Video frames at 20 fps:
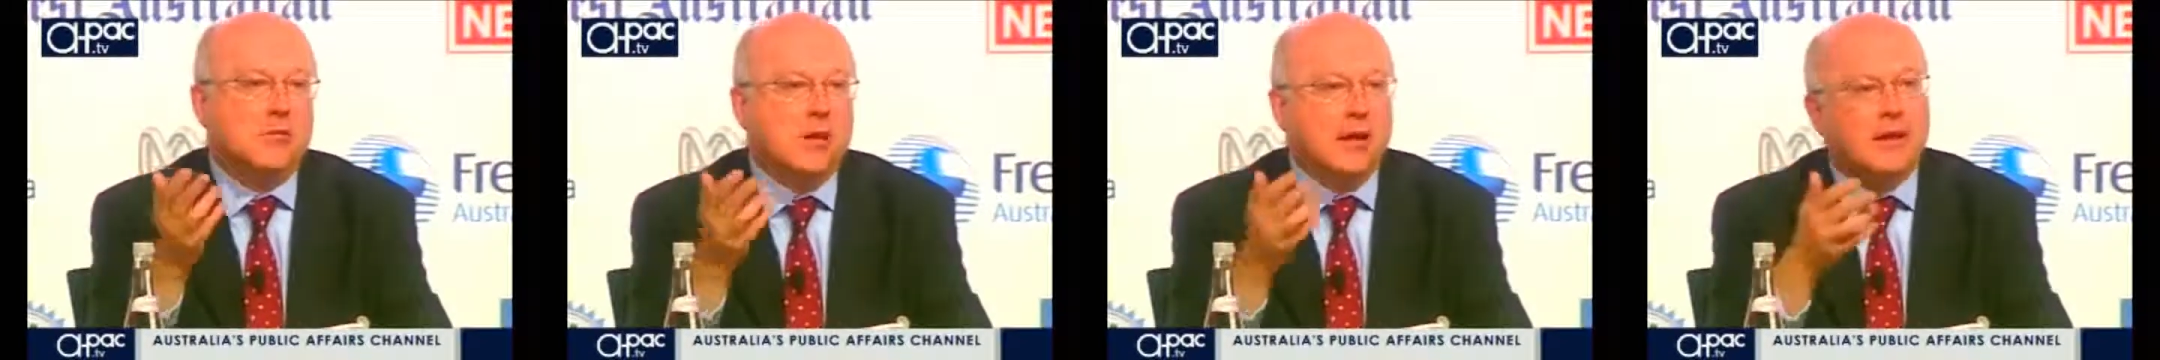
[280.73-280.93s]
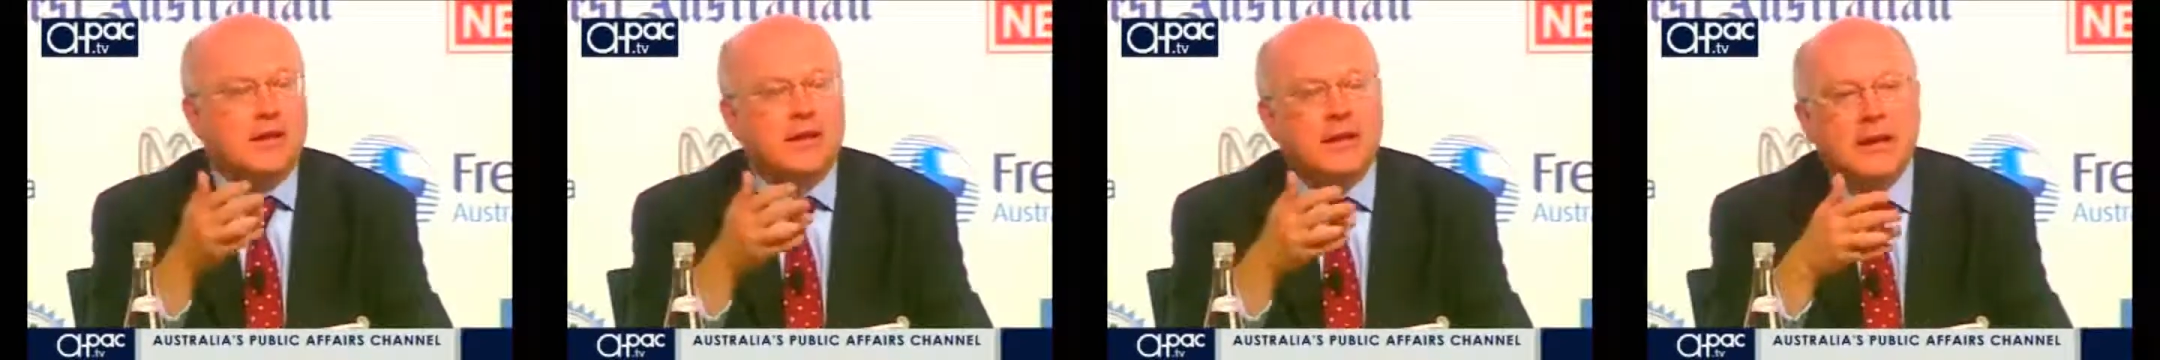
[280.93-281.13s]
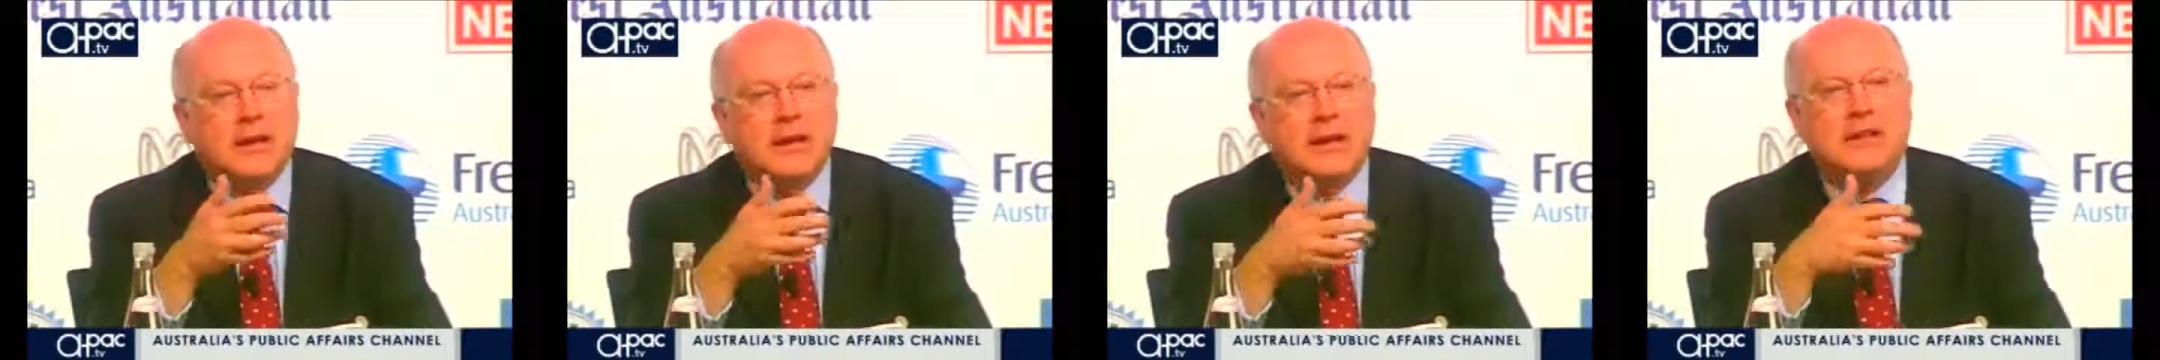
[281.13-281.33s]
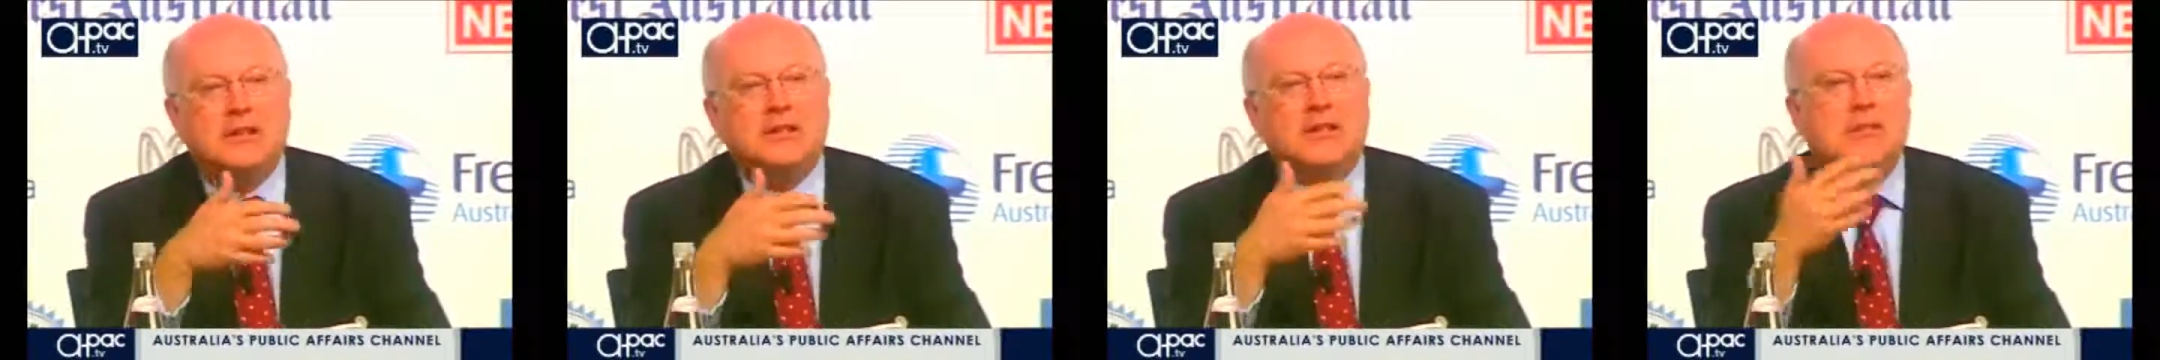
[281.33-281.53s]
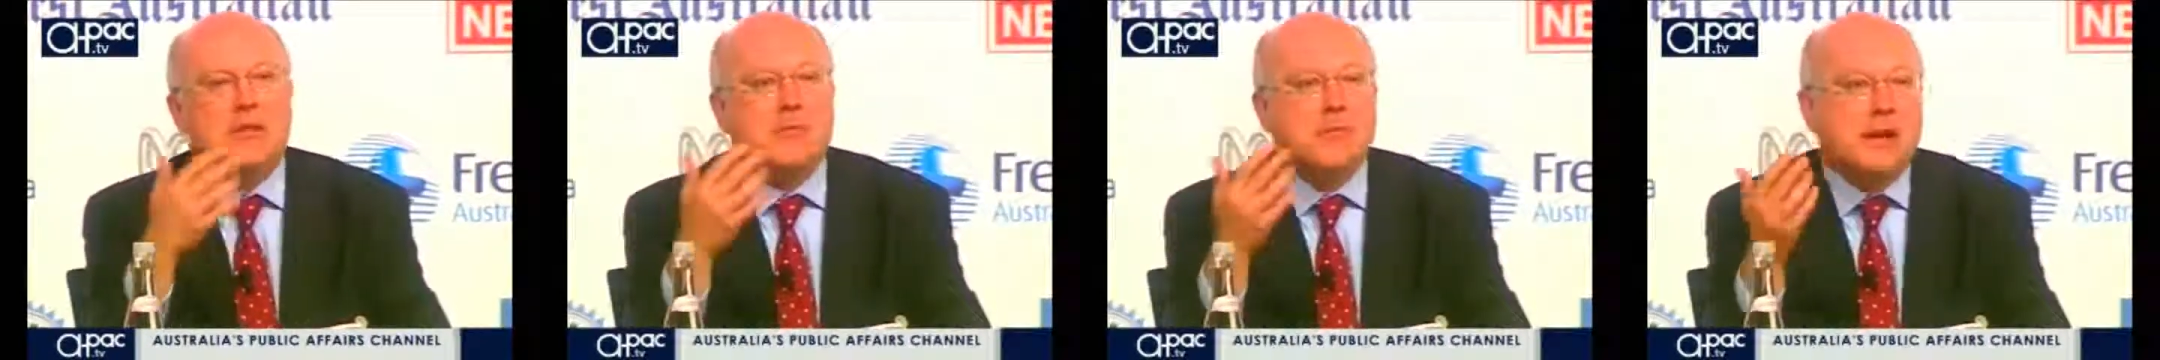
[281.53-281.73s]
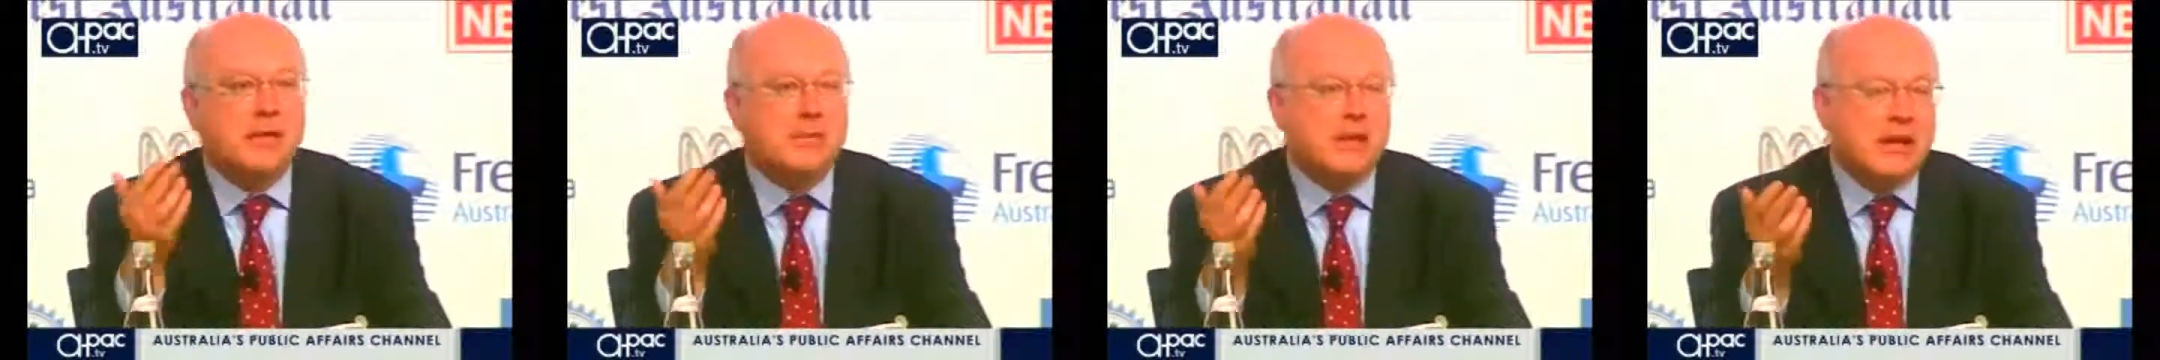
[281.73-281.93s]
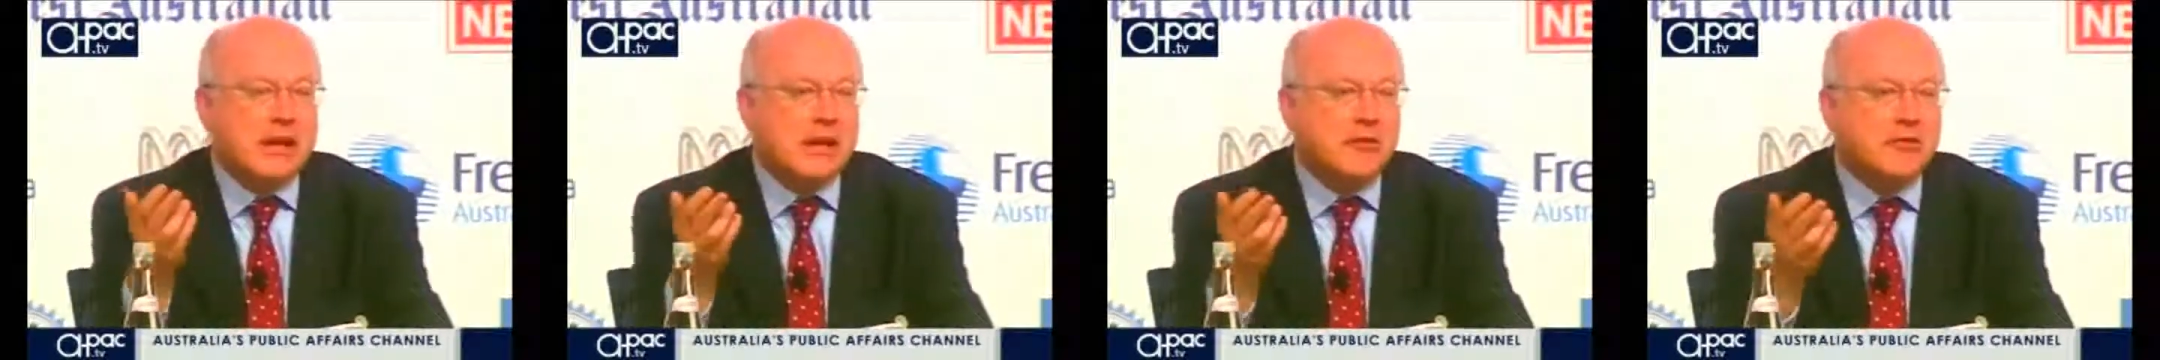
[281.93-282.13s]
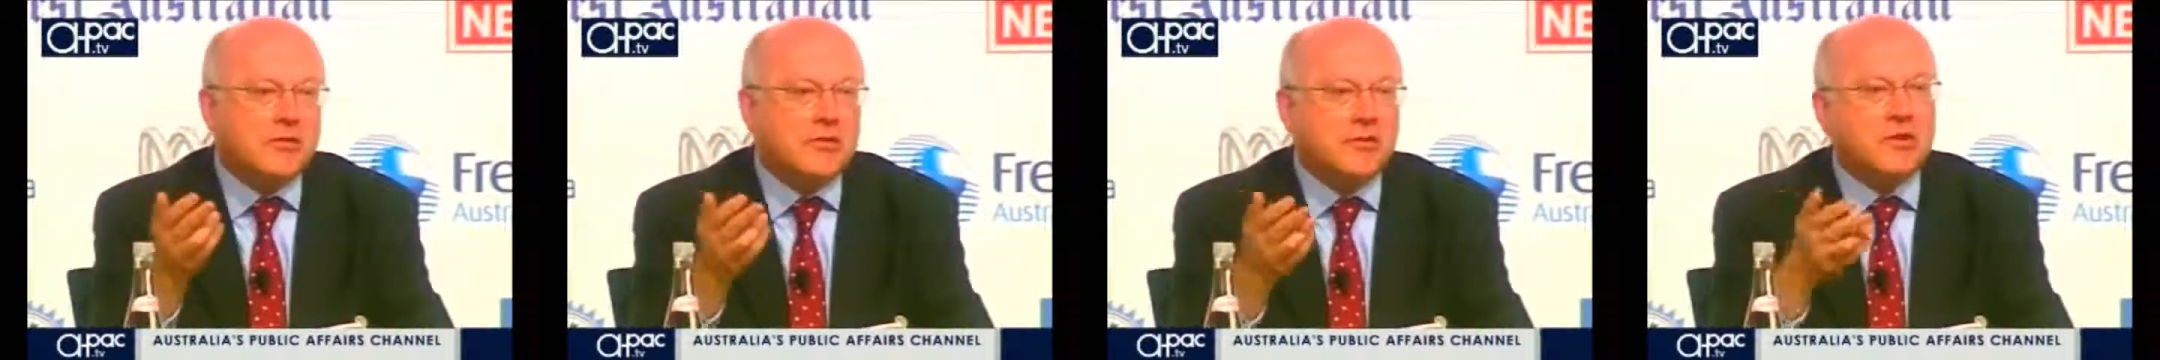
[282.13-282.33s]
Well, it's in the public
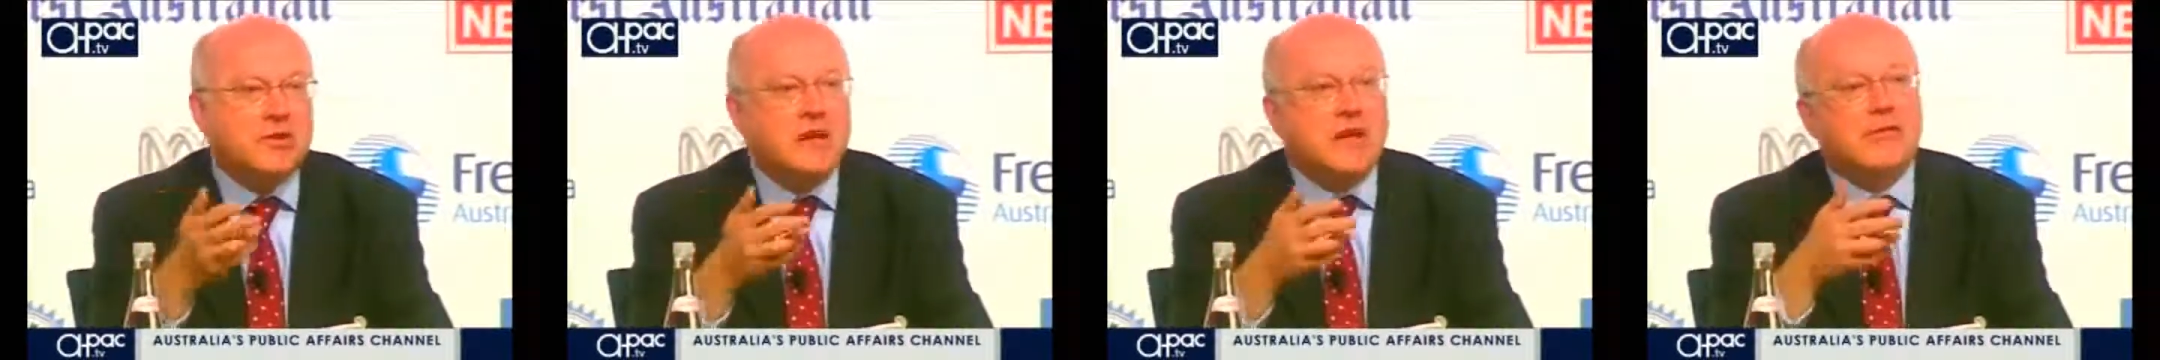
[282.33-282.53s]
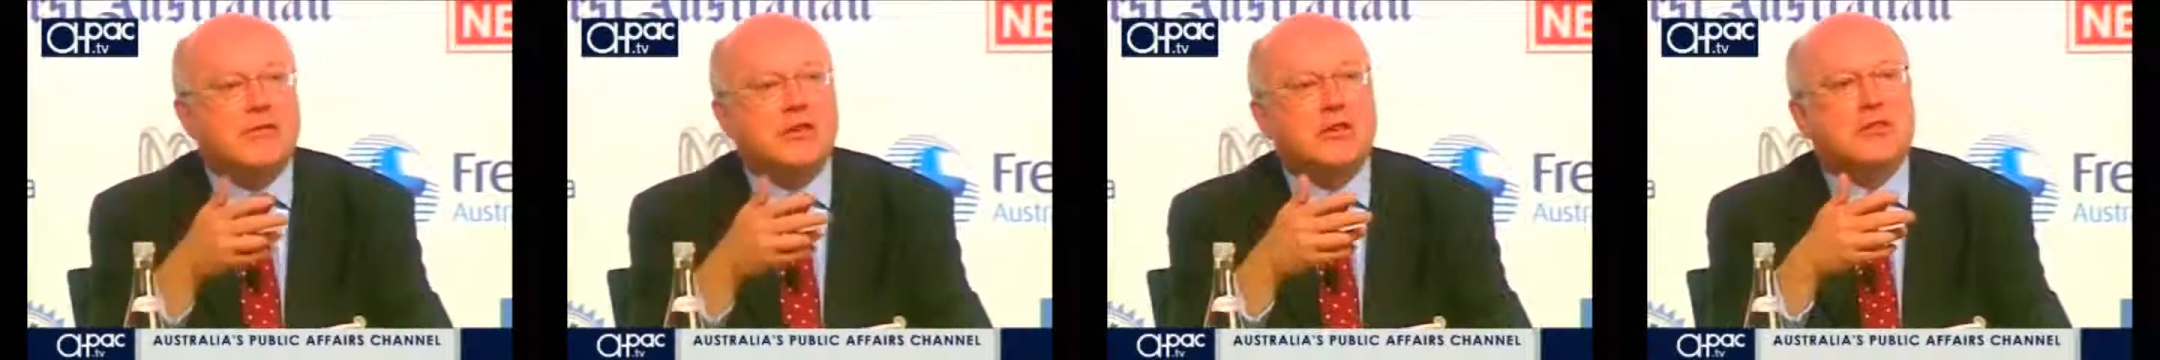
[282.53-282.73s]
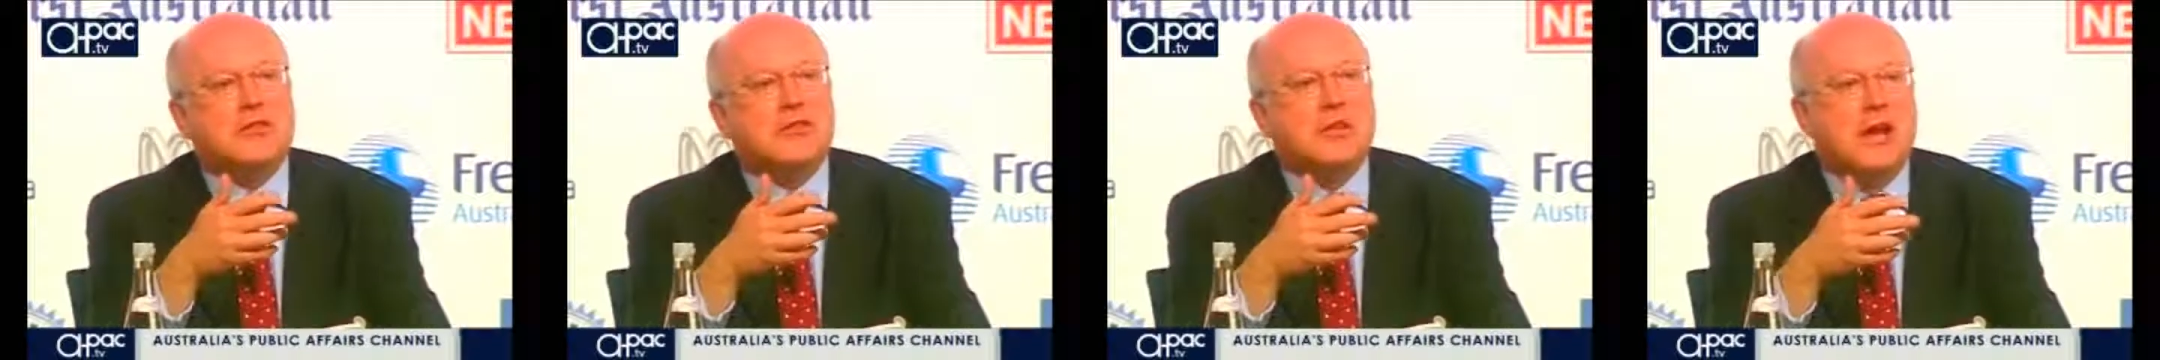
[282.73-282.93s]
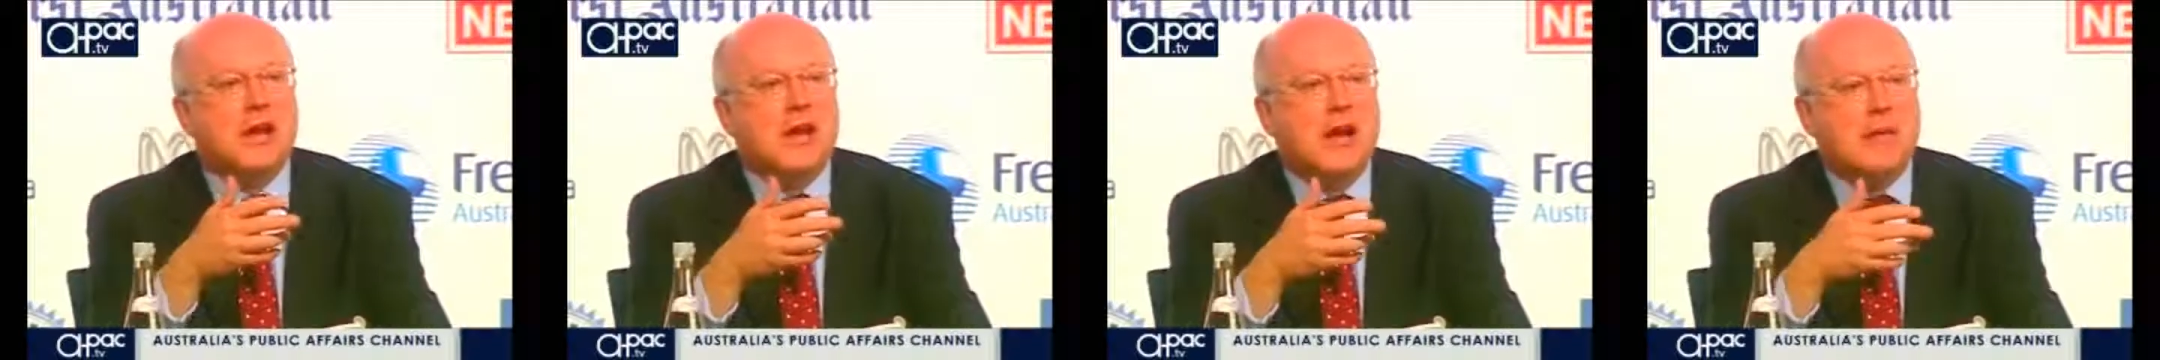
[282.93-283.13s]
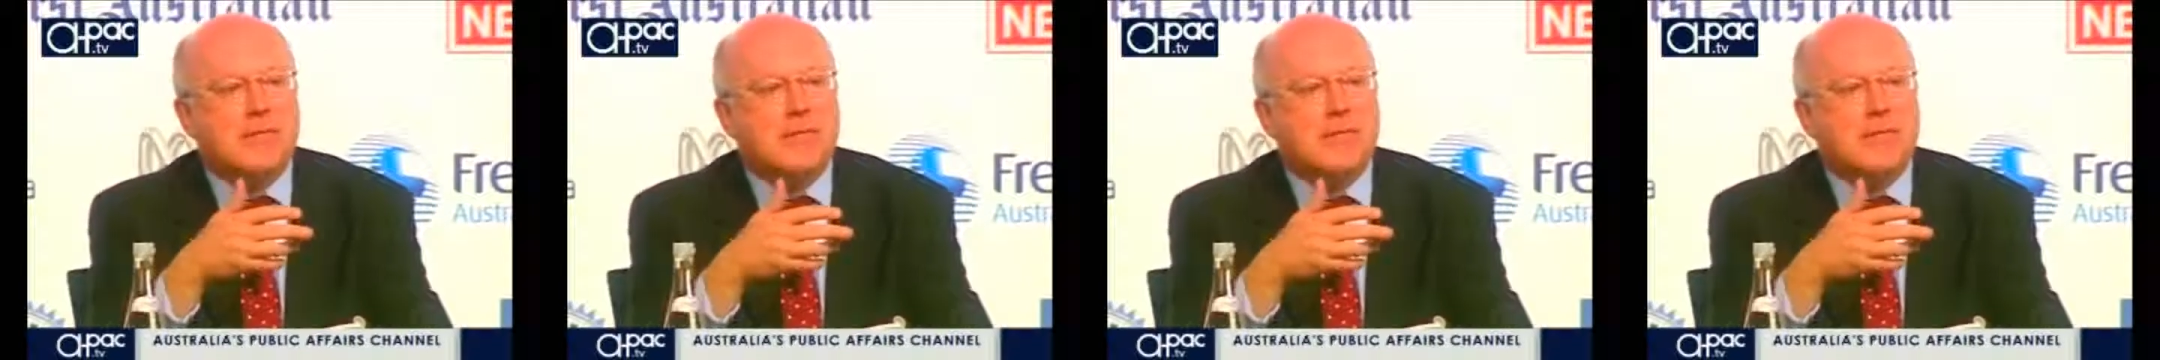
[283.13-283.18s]
interest if it's